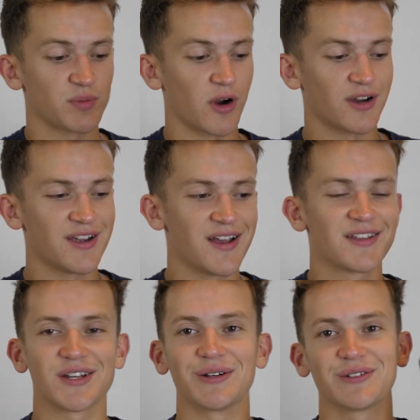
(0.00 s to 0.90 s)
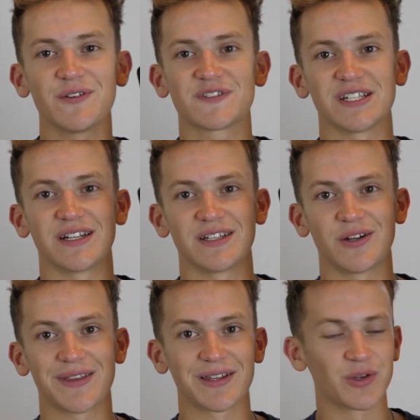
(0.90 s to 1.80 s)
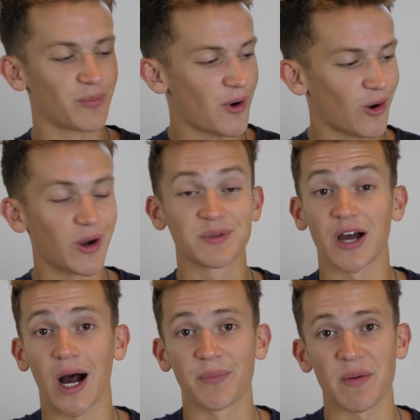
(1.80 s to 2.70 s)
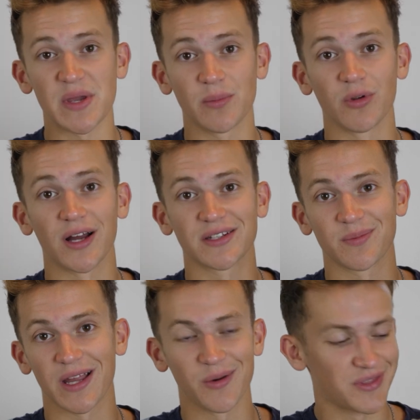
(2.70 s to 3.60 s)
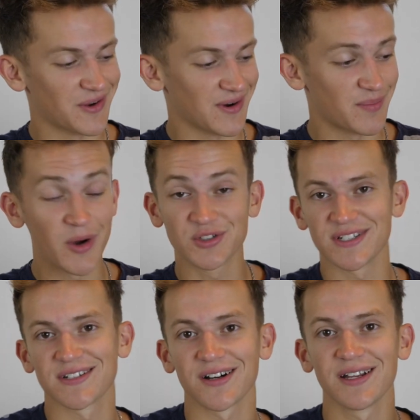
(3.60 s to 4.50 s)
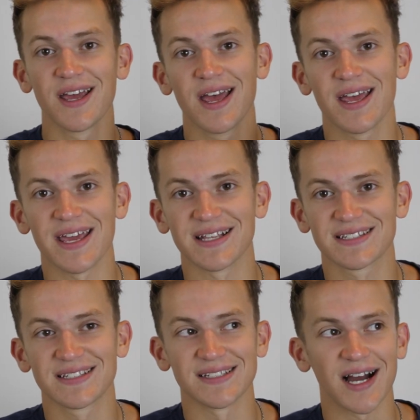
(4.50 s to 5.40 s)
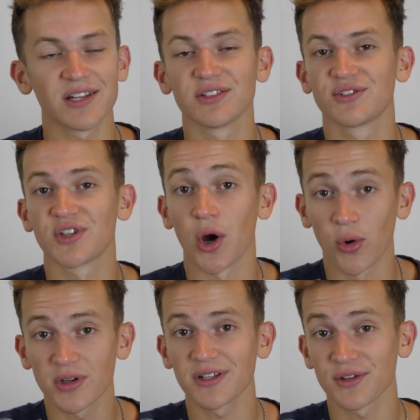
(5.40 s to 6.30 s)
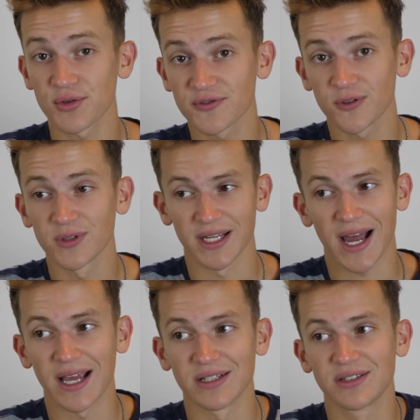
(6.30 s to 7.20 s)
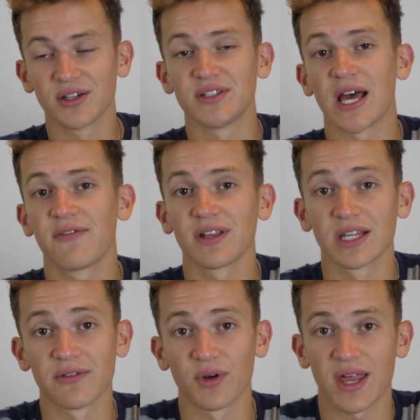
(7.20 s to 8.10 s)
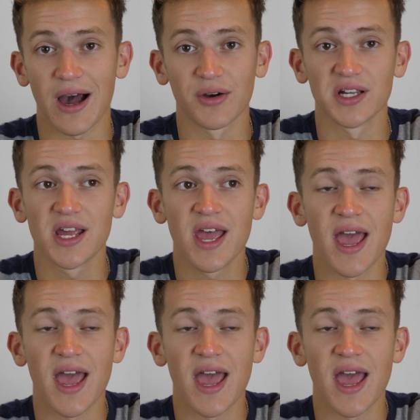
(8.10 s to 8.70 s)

bar. So you've seen it, that little bar up top that people like to play with their emojis on. It's not totally useful. Like, I could definitely live without it,